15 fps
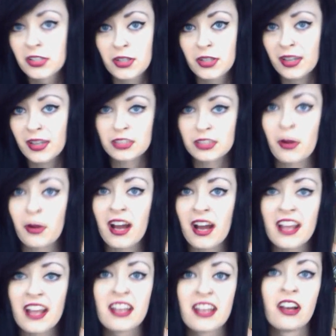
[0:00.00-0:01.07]
Don't ask
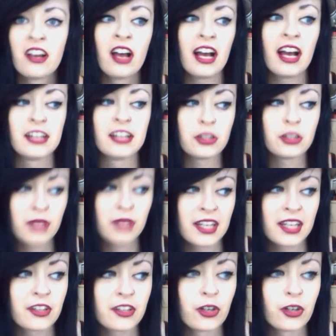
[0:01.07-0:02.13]
why, I don't
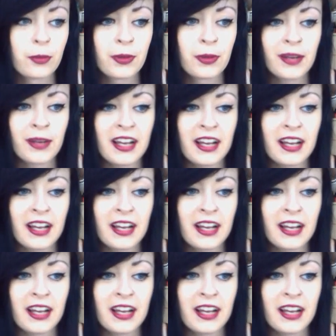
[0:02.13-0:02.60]
like Up.